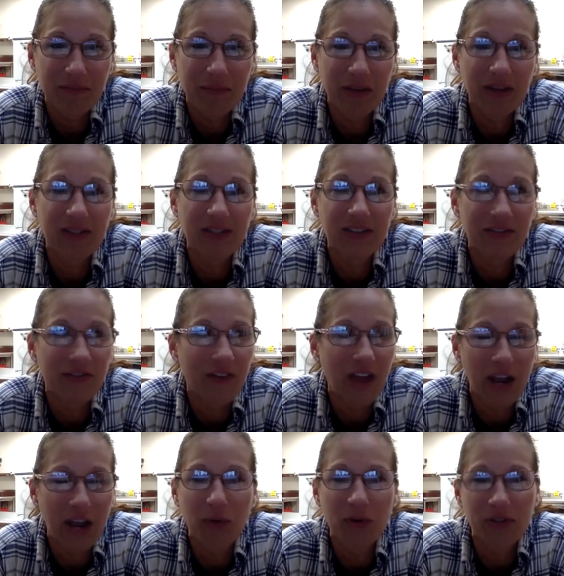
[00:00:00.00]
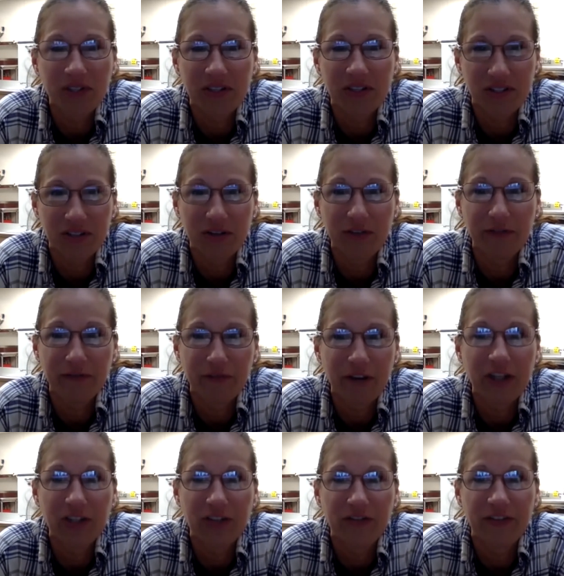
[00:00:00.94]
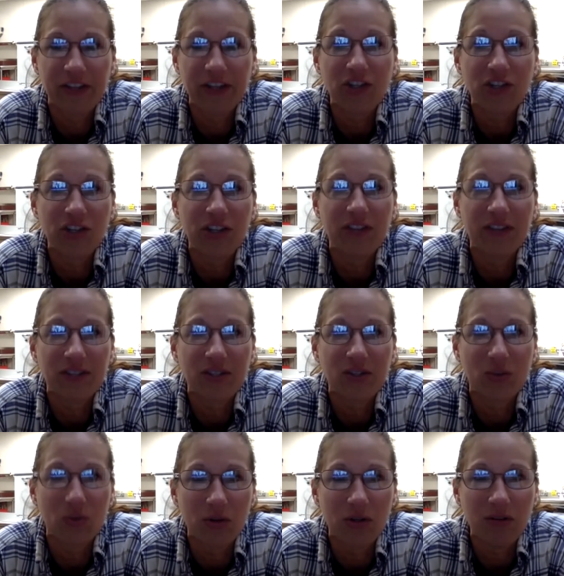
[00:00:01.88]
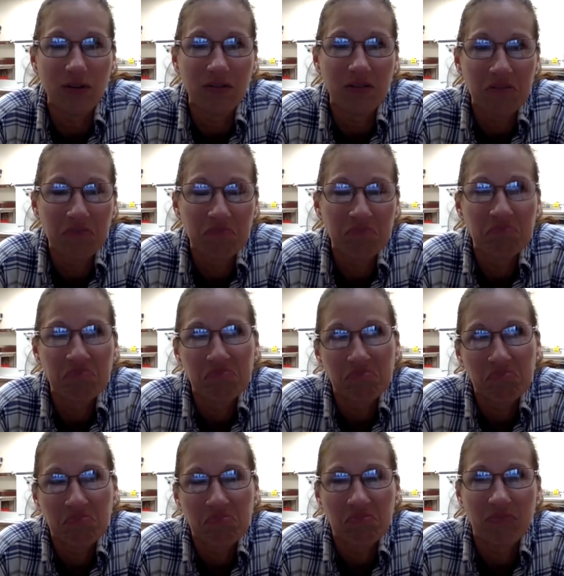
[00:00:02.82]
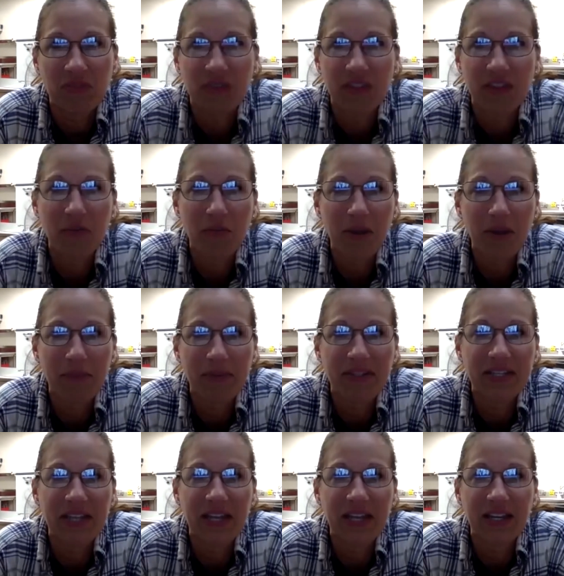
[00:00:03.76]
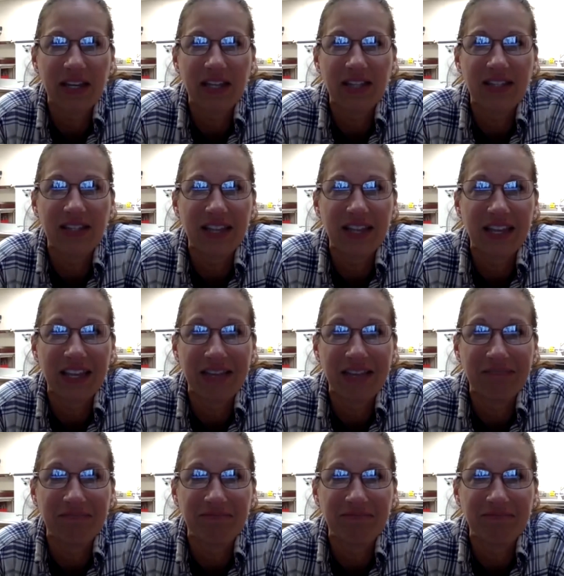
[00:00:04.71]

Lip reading: because if I were to serve fresh fish in this school, there might be 10 kids that eat.